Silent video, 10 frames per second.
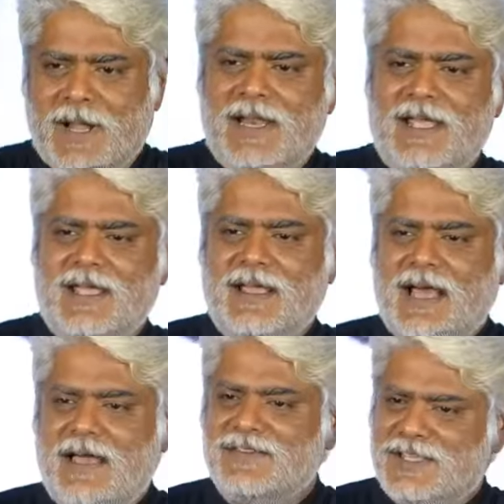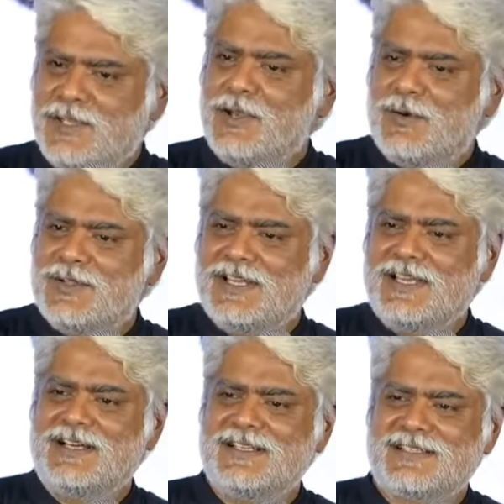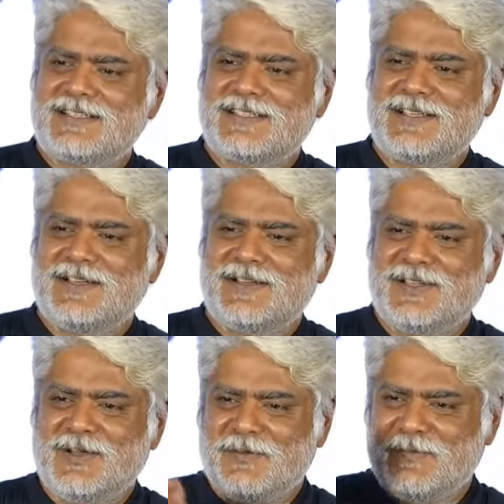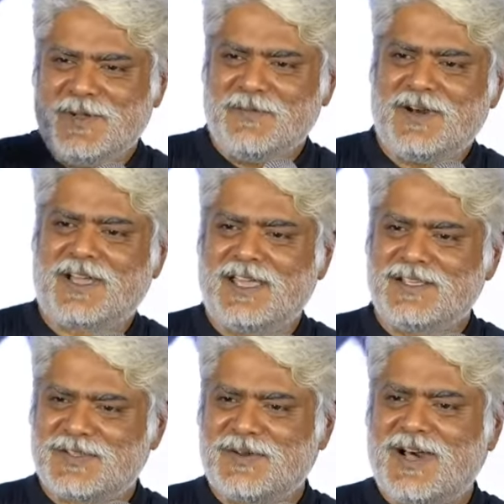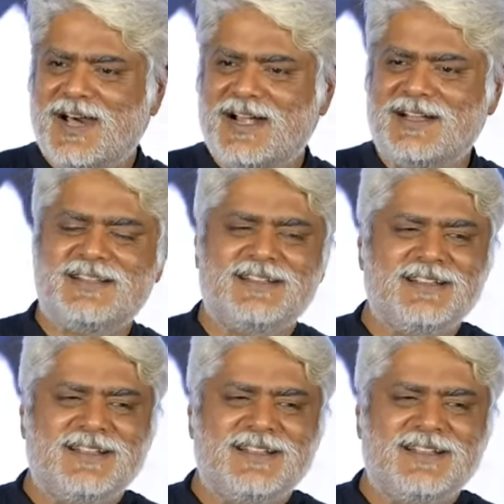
malli I have seen you over the years you have been working so hard